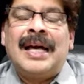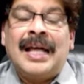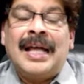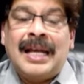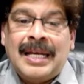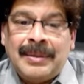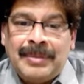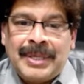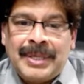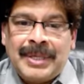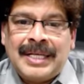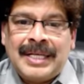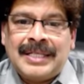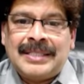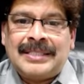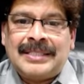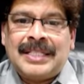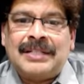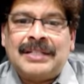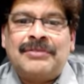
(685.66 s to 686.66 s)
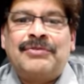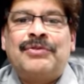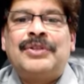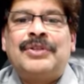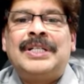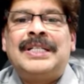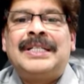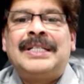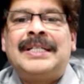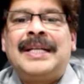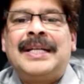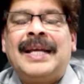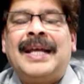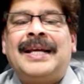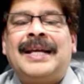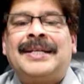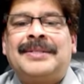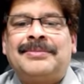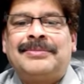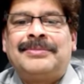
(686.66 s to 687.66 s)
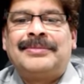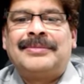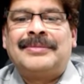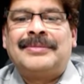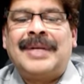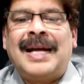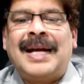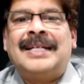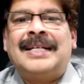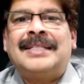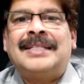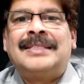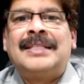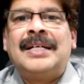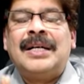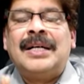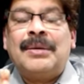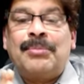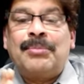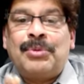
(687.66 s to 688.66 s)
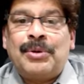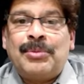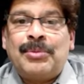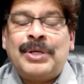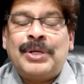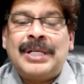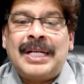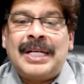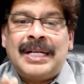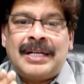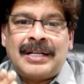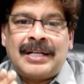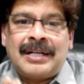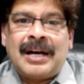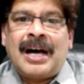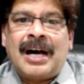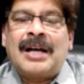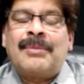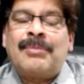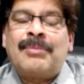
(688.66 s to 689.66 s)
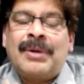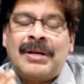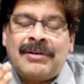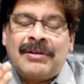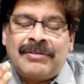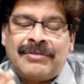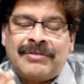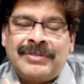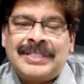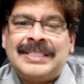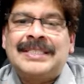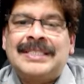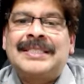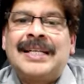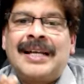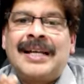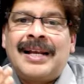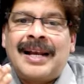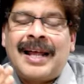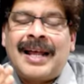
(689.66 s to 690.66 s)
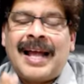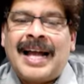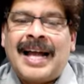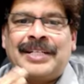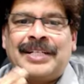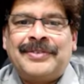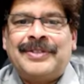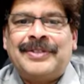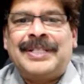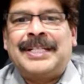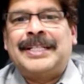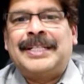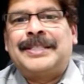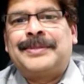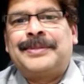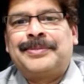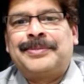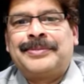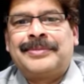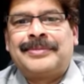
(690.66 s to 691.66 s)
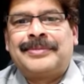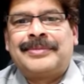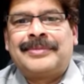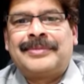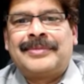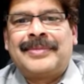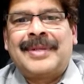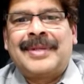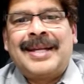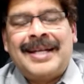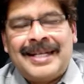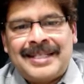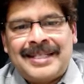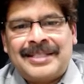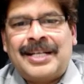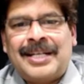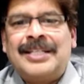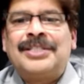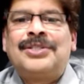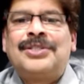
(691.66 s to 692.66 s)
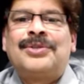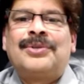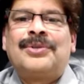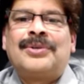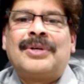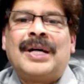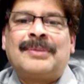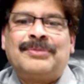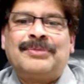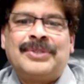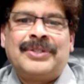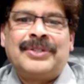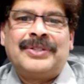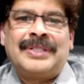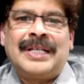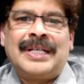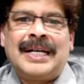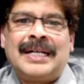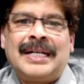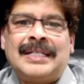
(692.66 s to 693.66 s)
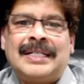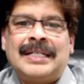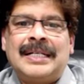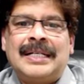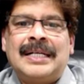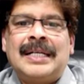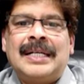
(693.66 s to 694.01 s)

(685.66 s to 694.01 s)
limiting junk food intake, and promoting normal physical activities. It is also observed that